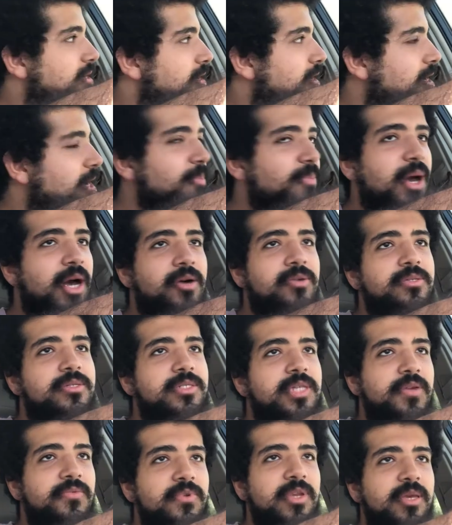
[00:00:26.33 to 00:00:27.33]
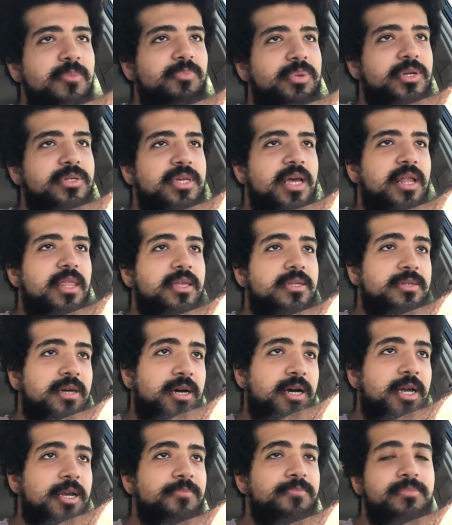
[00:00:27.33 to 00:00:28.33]
And about 70% of the
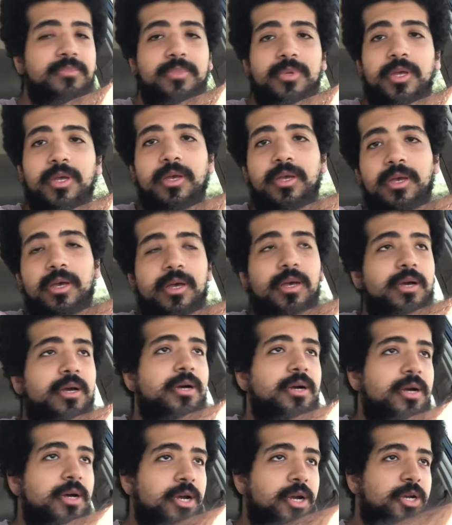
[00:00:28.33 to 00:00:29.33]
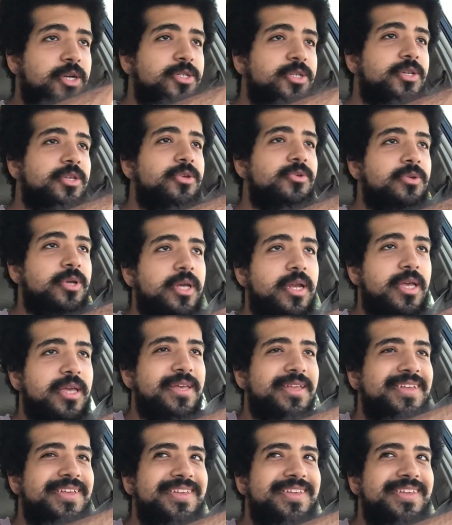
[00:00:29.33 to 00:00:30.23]
time, I usually do get it.